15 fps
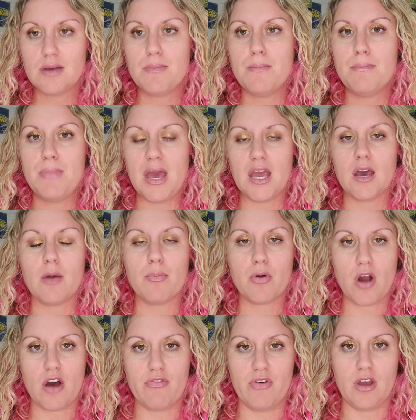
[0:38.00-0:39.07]
make a
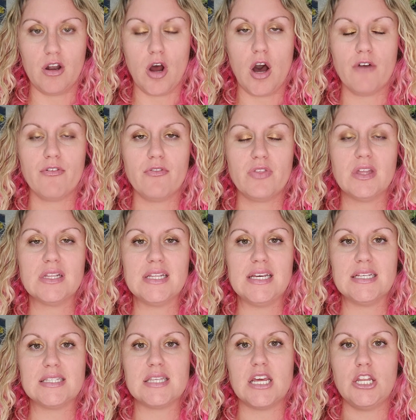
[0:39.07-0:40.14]
profit off of the
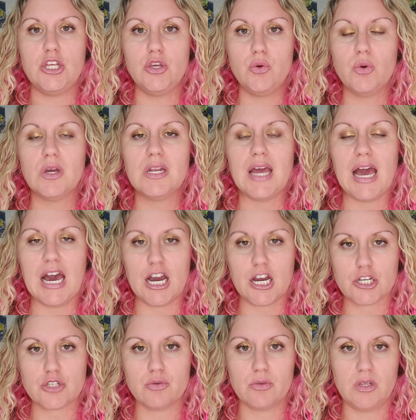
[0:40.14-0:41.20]
leads that you can
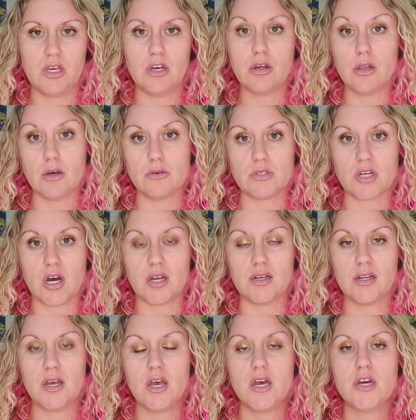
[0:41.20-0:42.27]
actually close on.
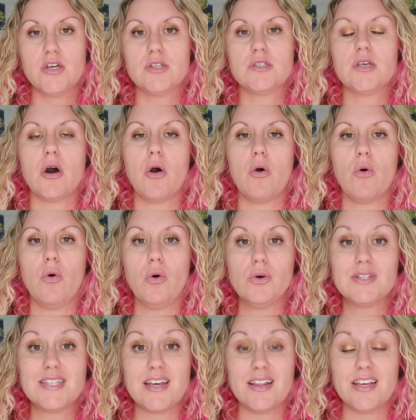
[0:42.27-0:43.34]
So
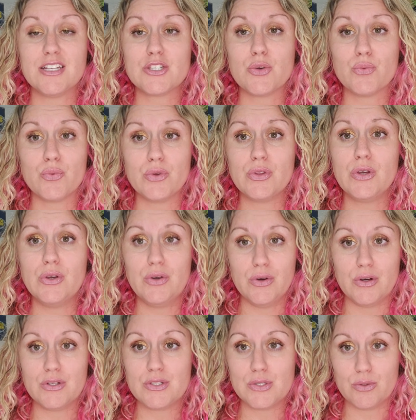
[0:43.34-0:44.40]
wholesaling is a really
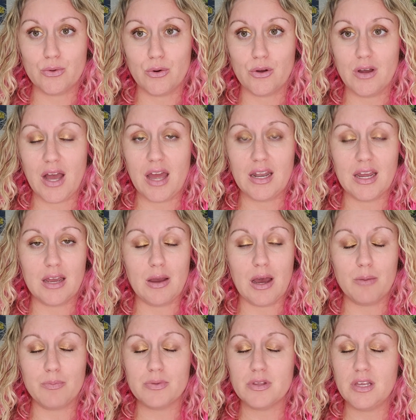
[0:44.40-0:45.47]
good tool, and I
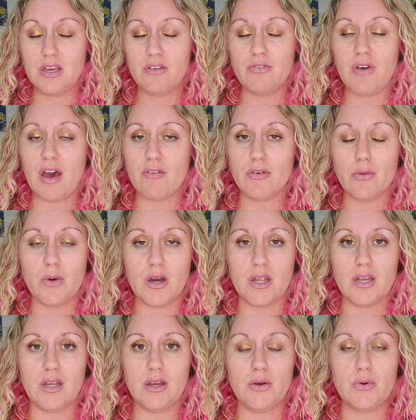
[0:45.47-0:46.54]
believe
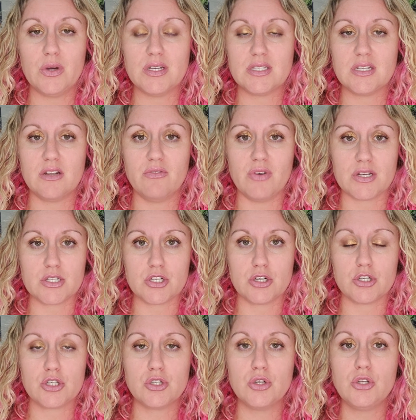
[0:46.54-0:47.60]
everyone who is an
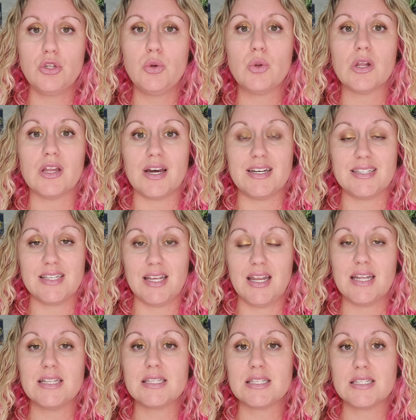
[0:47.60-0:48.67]
investor should utilize it
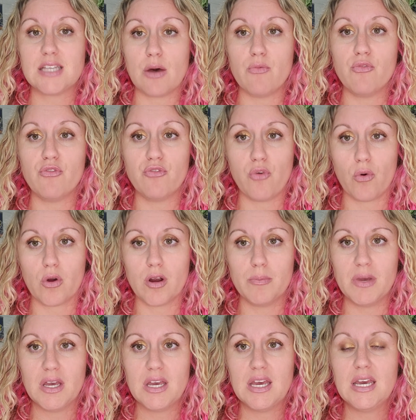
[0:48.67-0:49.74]
in some
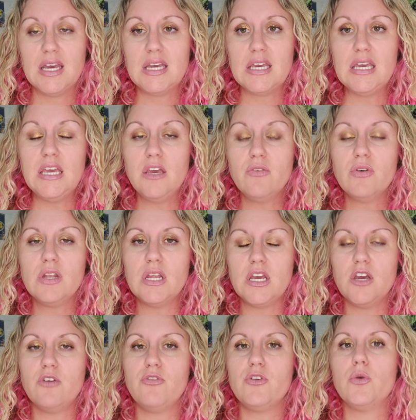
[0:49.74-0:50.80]
form, even
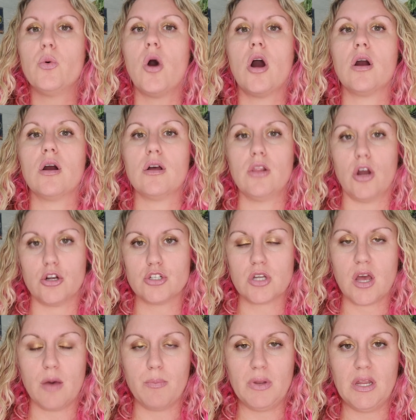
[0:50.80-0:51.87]
if you are a larger
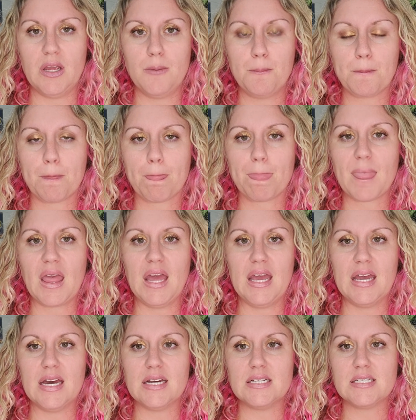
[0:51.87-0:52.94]
company
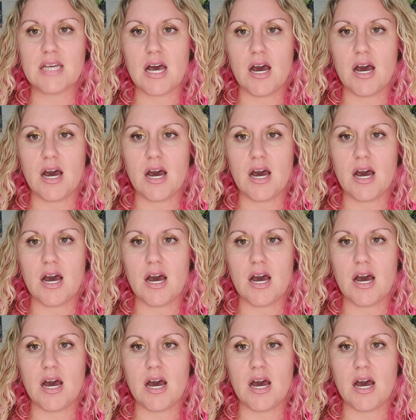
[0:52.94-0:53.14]
and